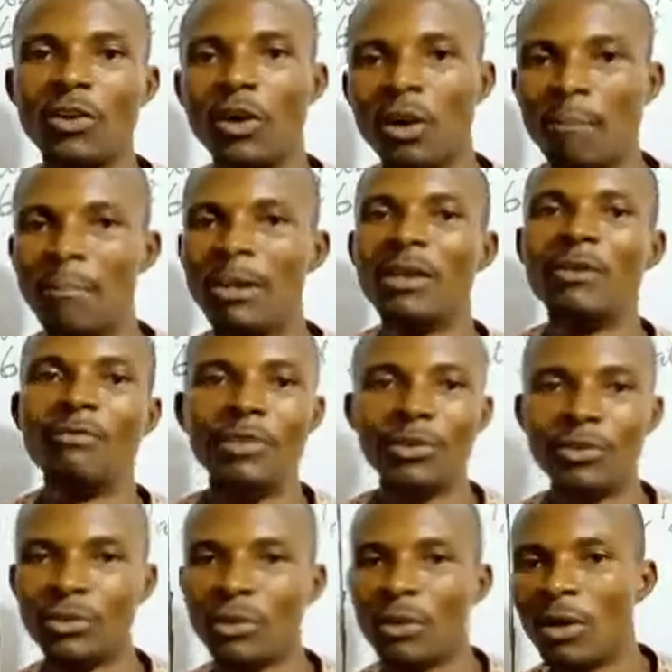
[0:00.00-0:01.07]
or
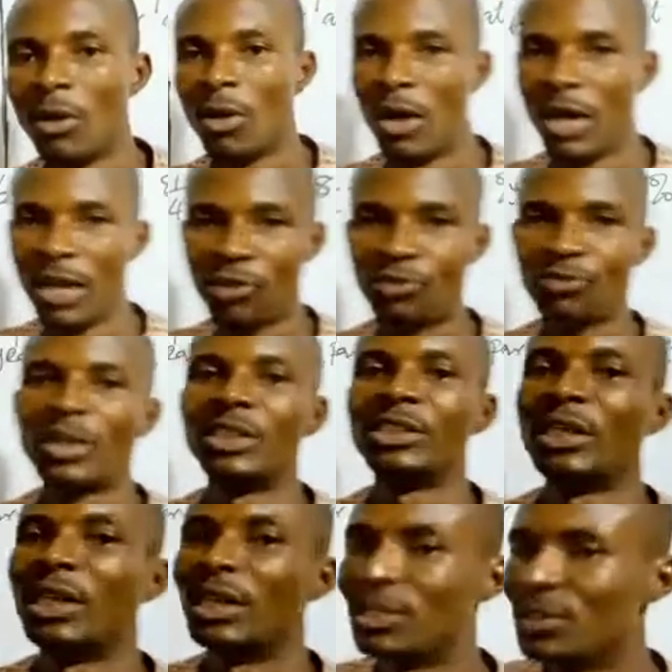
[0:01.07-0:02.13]
benefit or extra
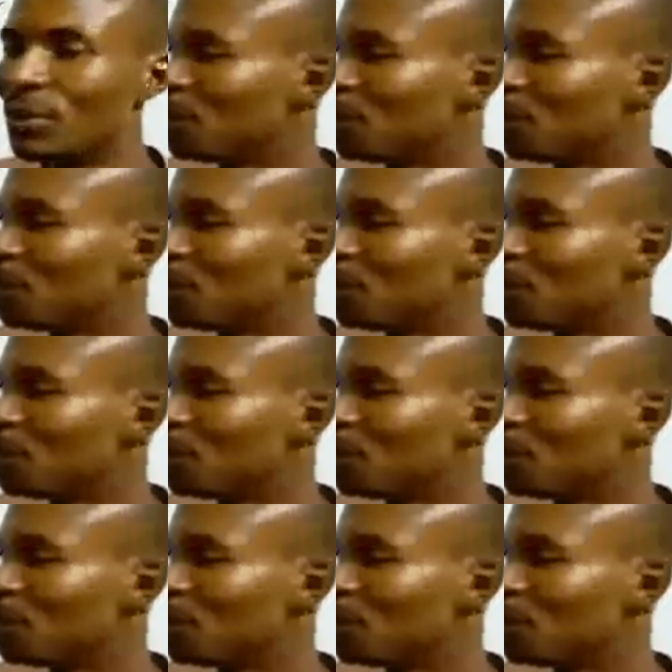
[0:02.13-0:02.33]
charge.